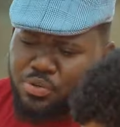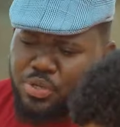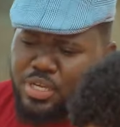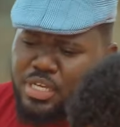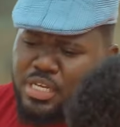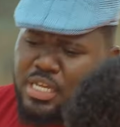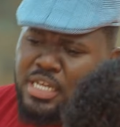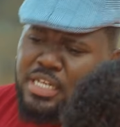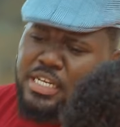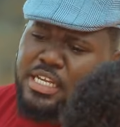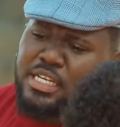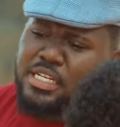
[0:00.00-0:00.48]

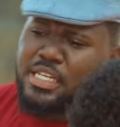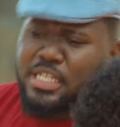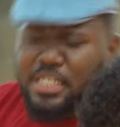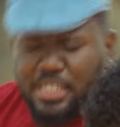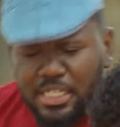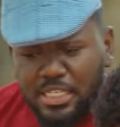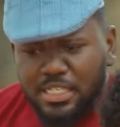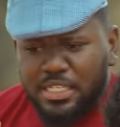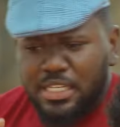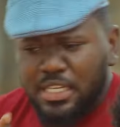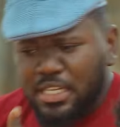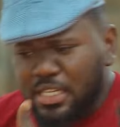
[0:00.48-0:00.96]
doing
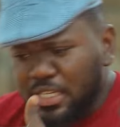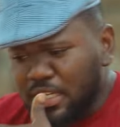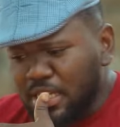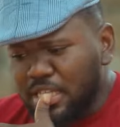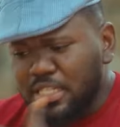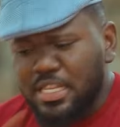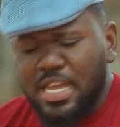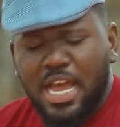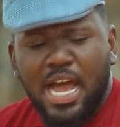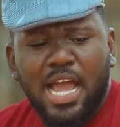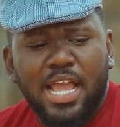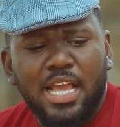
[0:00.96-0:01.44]

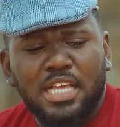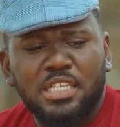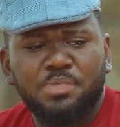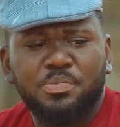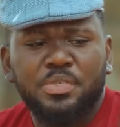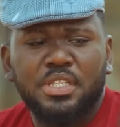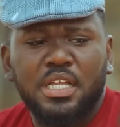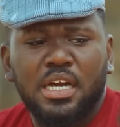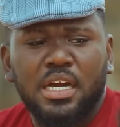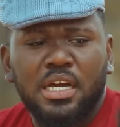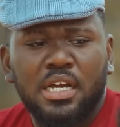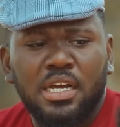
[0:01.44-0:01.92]
the highest
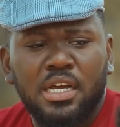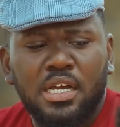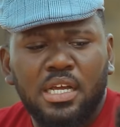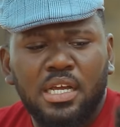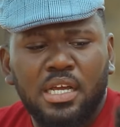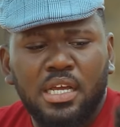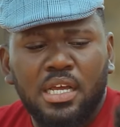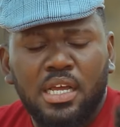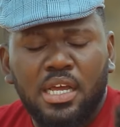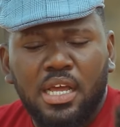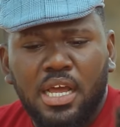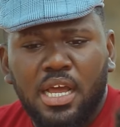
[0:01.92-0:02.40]
bidder.
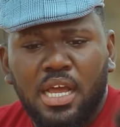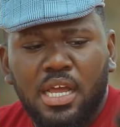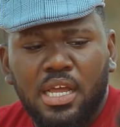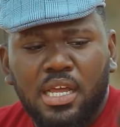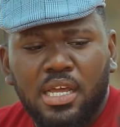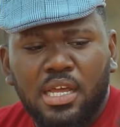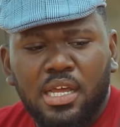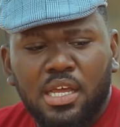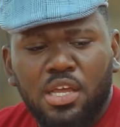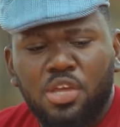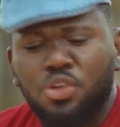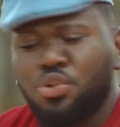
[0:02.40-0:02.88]
Eh?
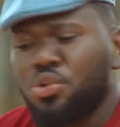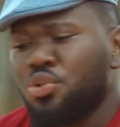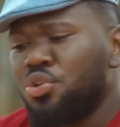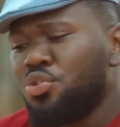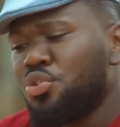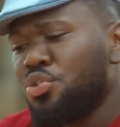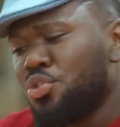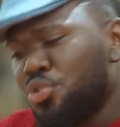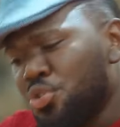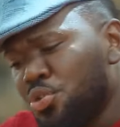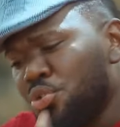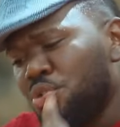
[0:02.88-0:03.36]

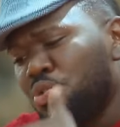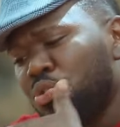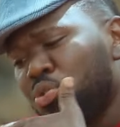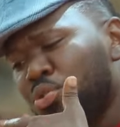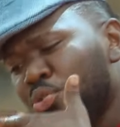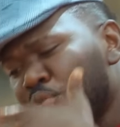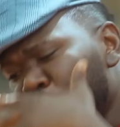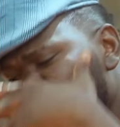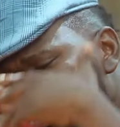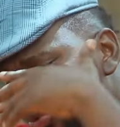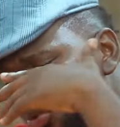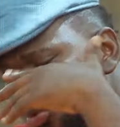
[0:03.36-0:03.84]

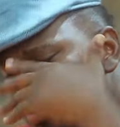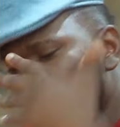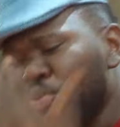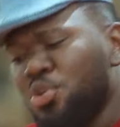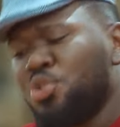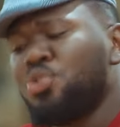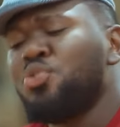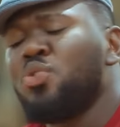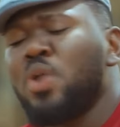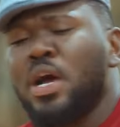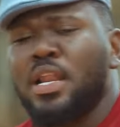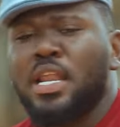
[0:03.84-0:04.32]

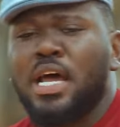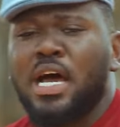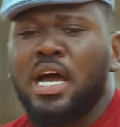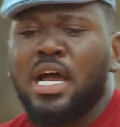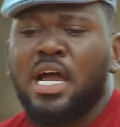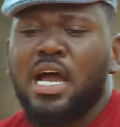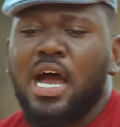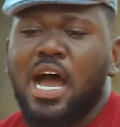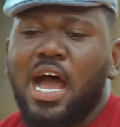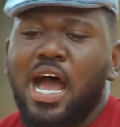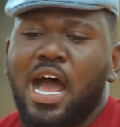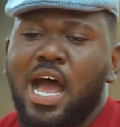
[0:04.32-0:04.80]
You are
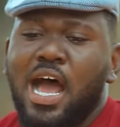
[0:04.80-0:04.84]
not